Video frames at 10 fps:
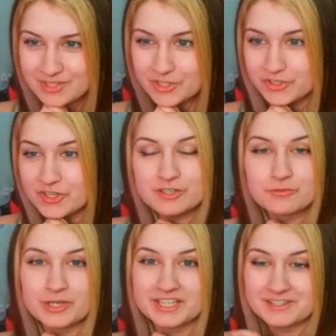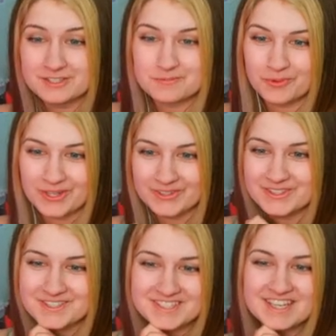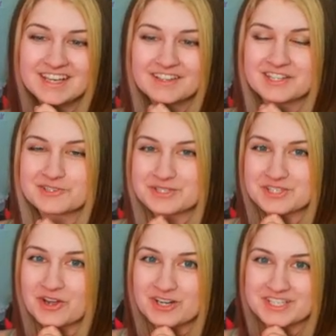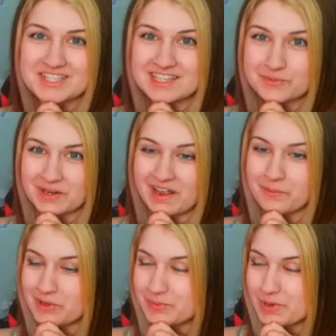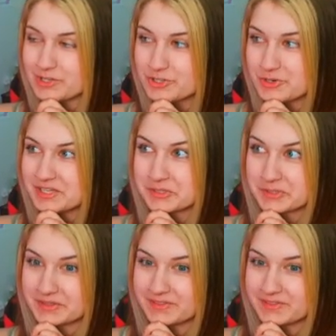Good luck avoiding the spoilers. That's always the hardest thing when I want to watch a trailer